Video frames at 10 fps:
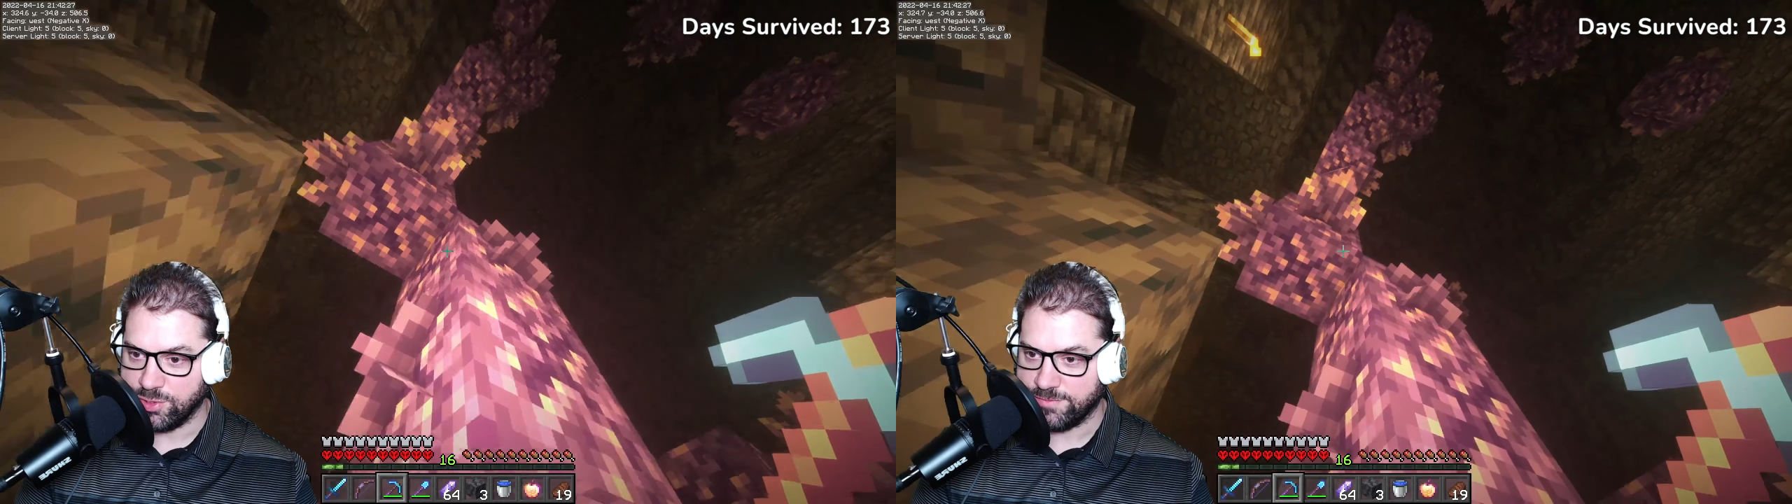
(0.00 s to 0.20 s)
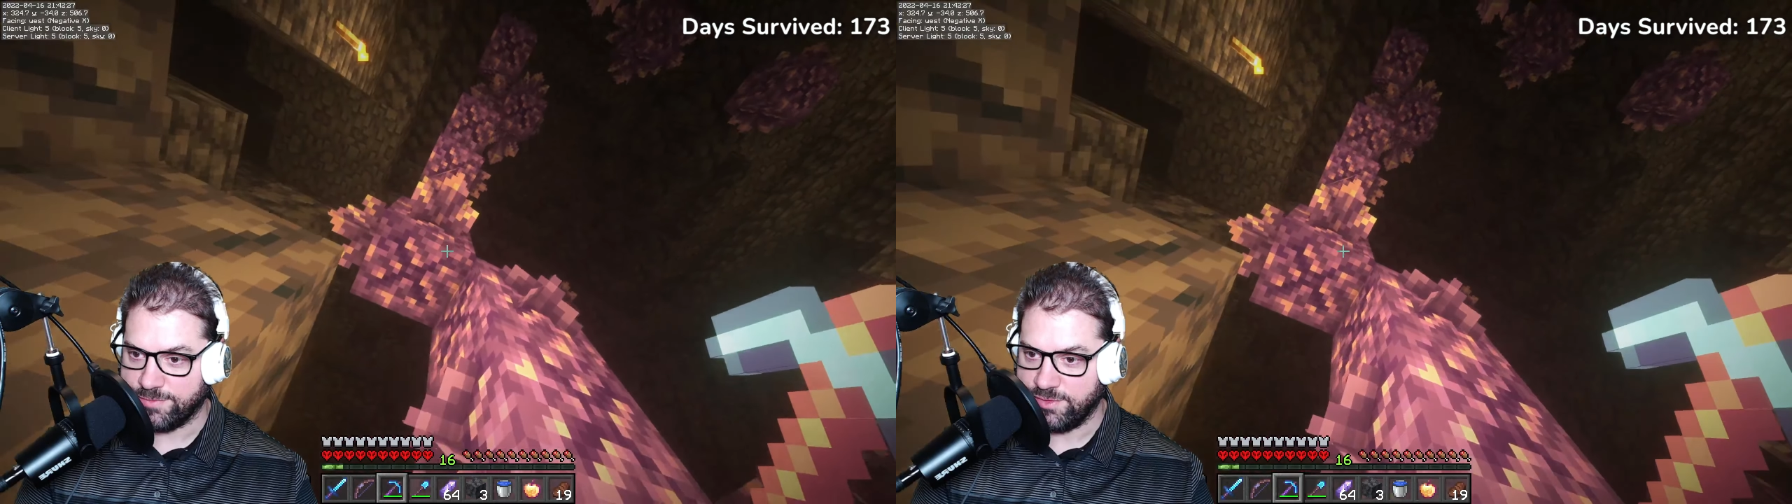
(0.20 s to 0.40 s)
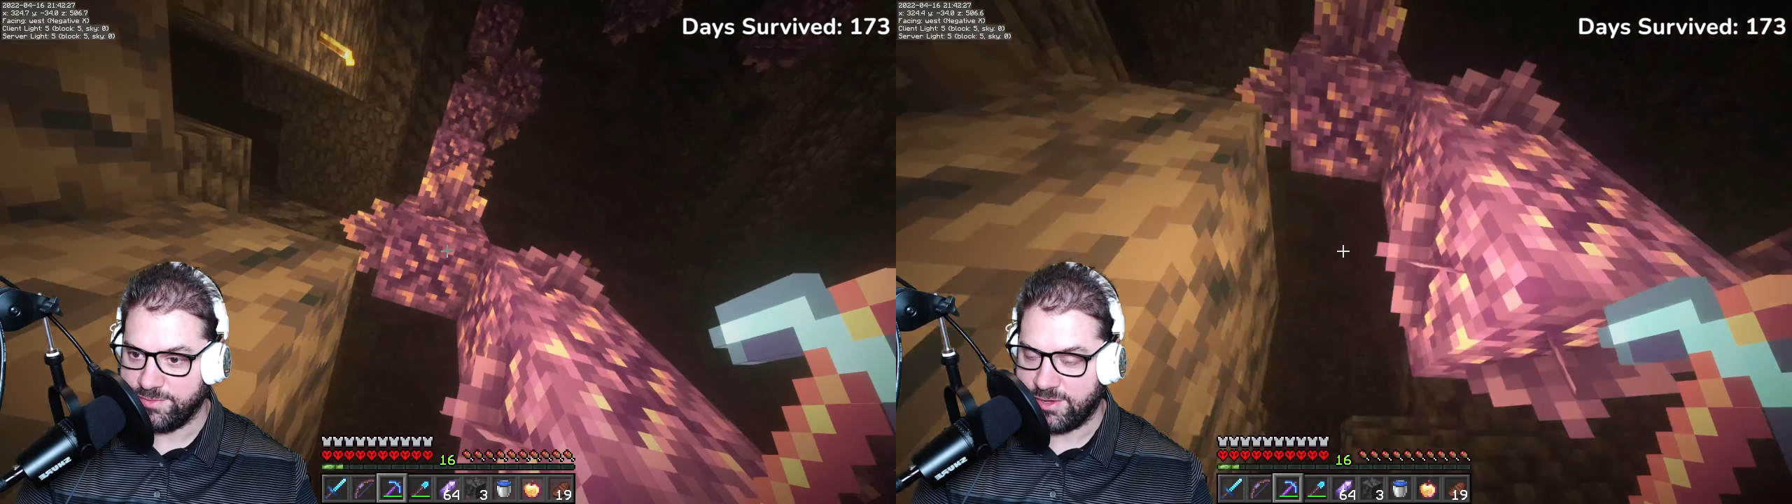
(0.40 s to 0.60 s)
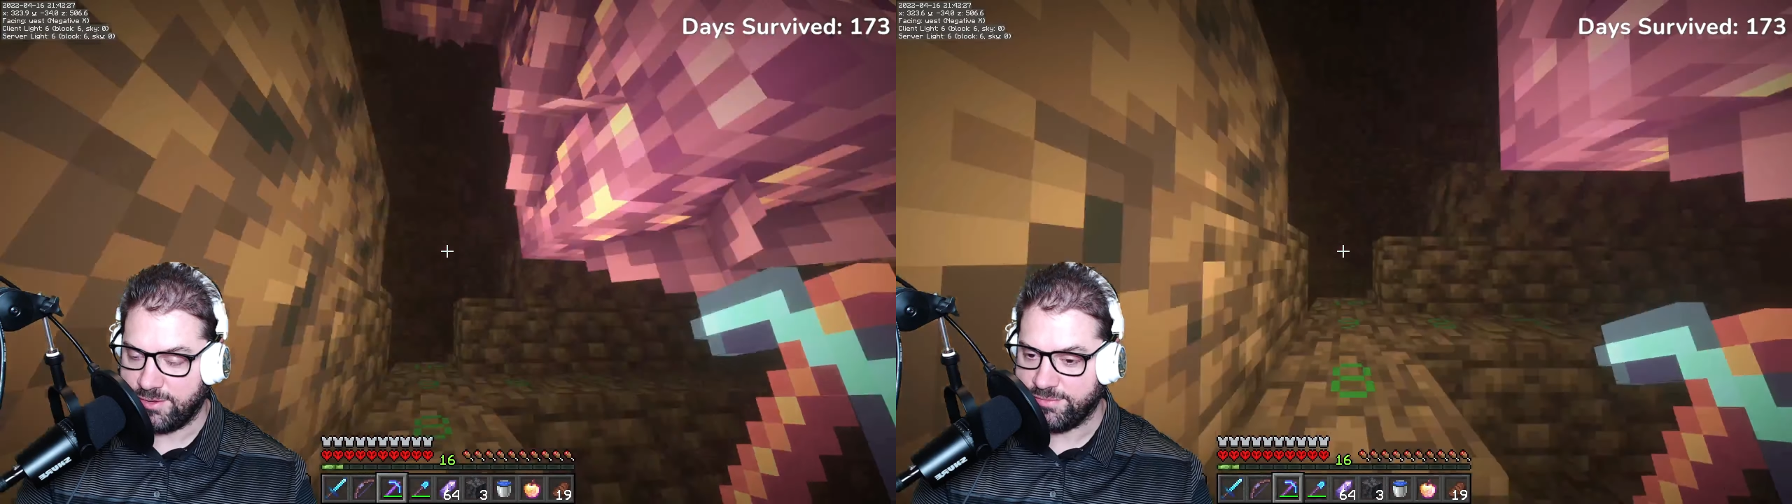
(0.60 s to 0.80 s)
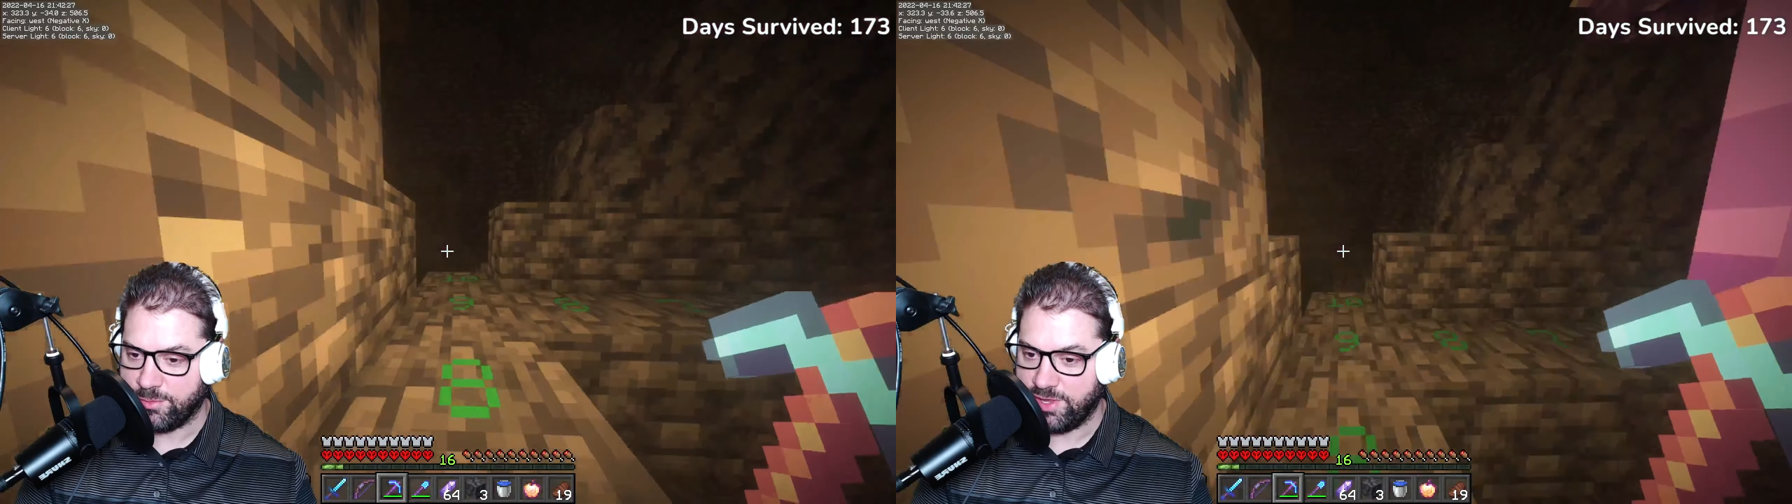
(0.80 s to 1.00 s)
for
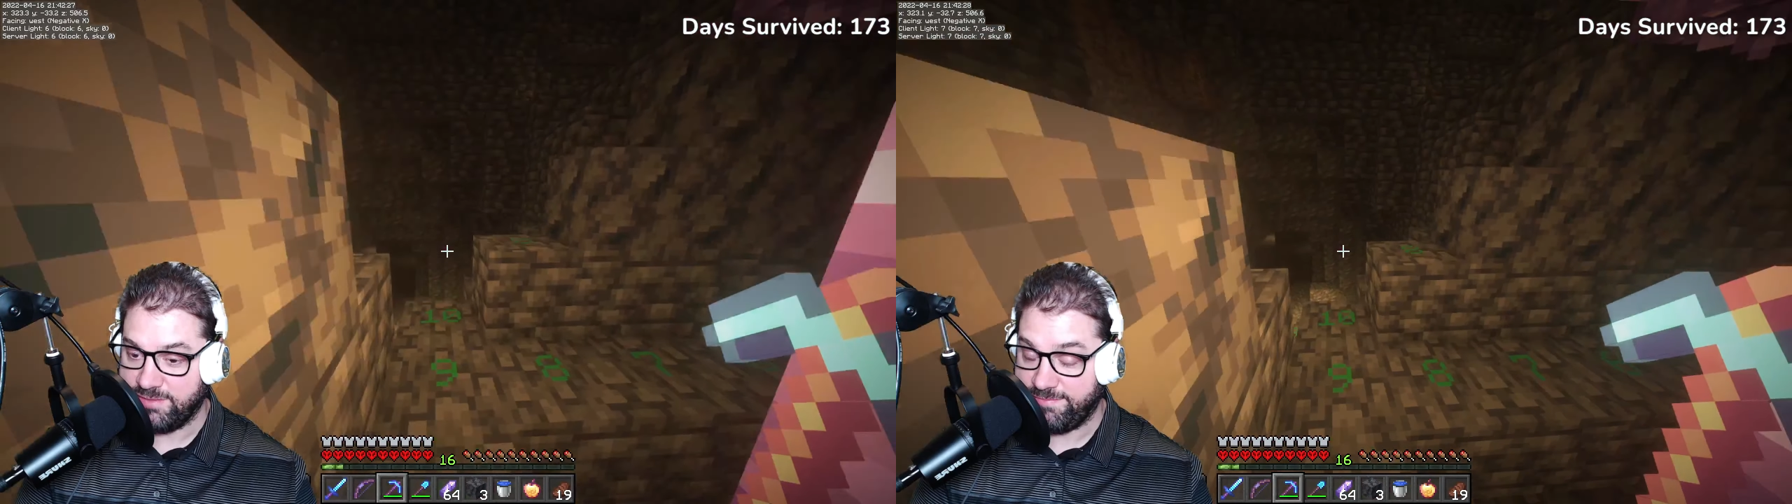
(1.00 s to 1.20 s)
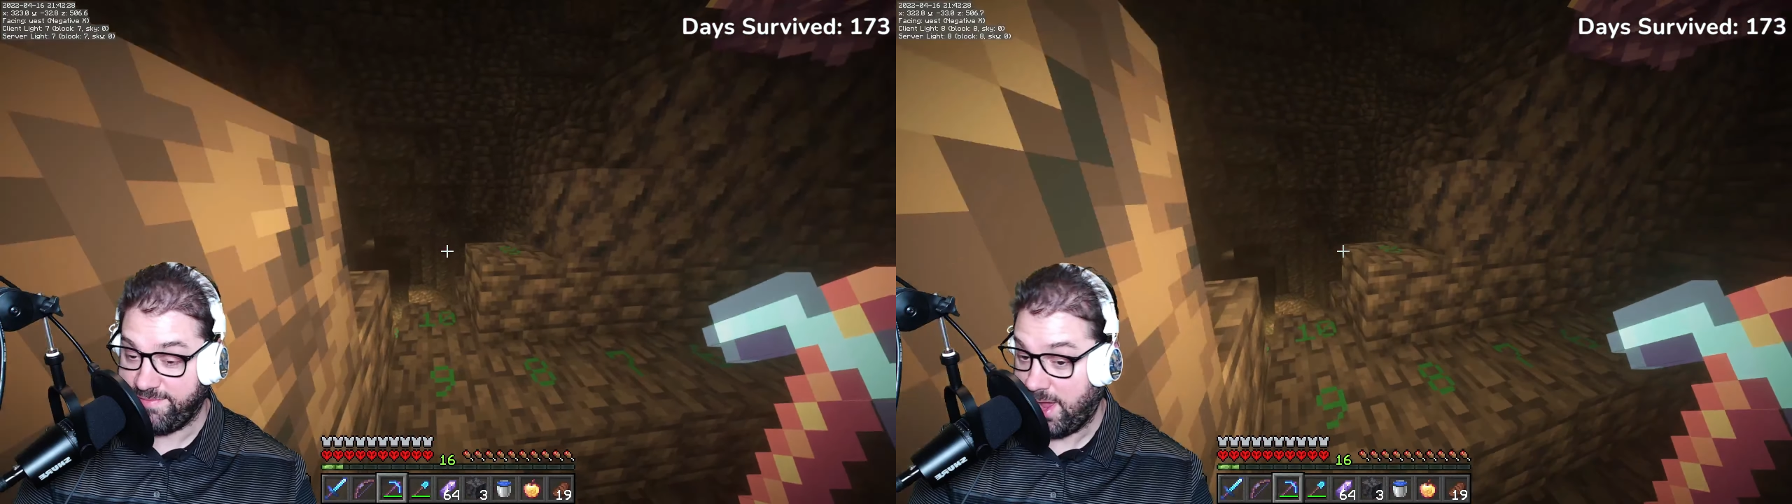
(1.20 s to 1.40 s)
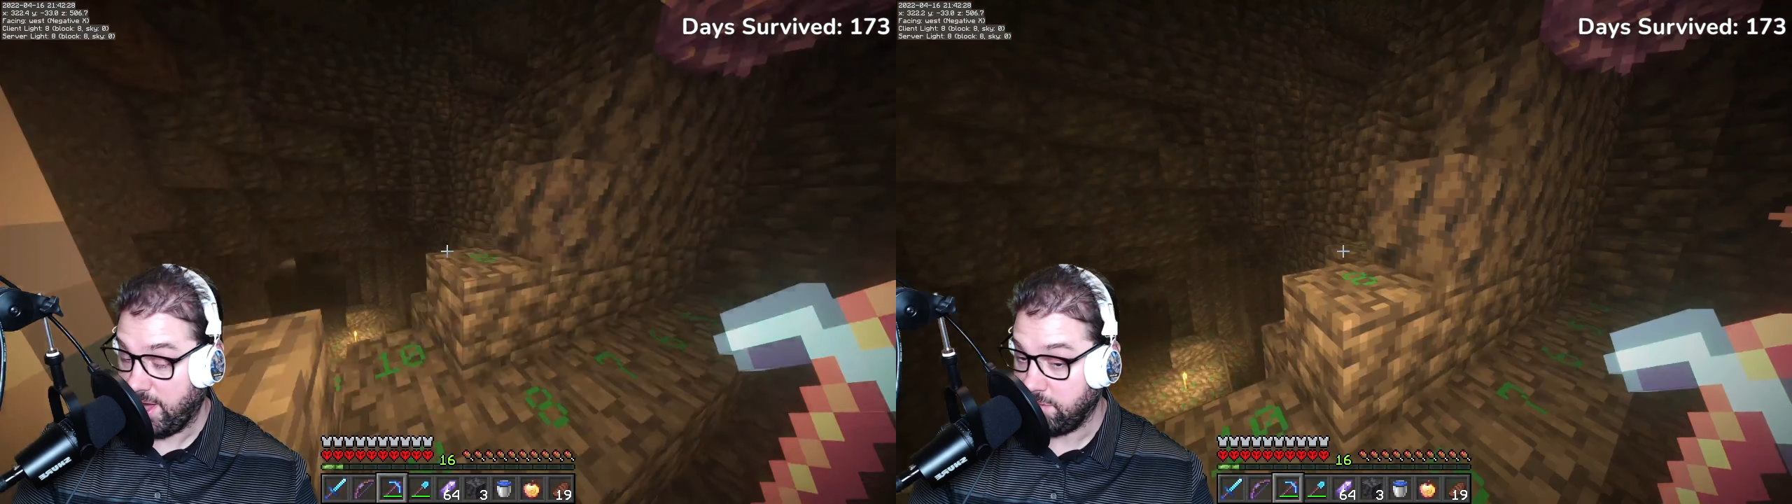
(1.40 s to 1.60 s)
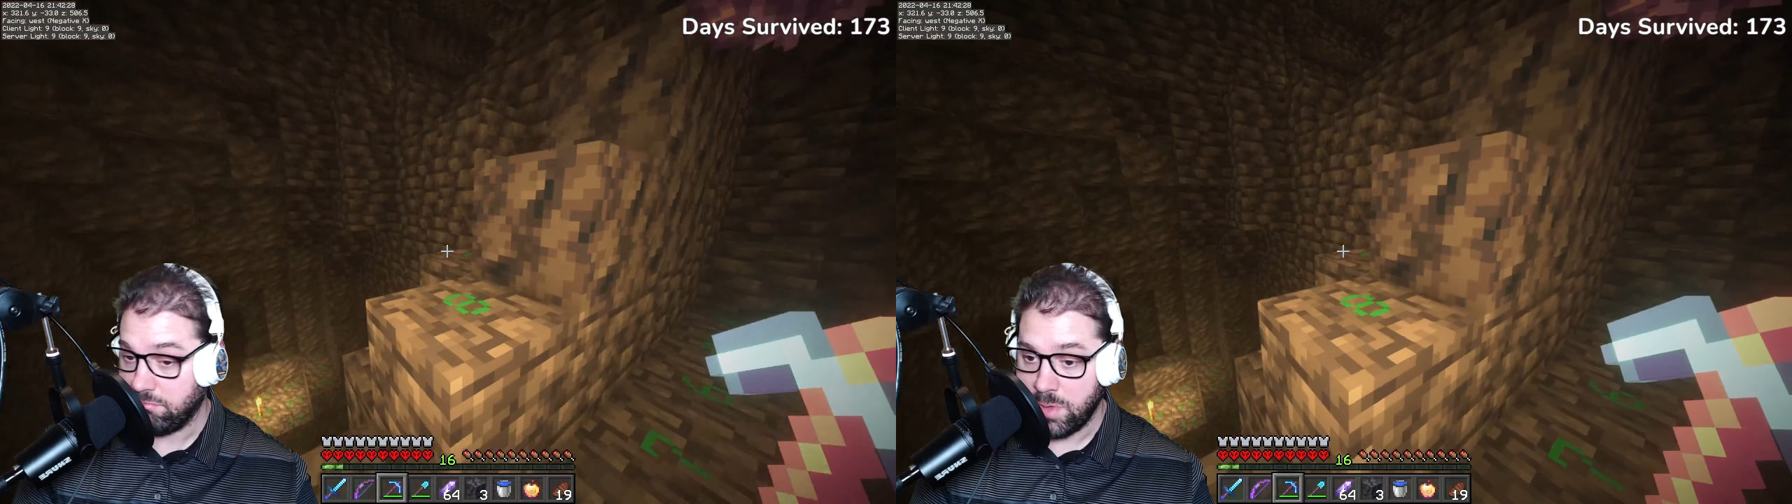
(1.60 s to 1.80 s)
themselves, or, like, fine.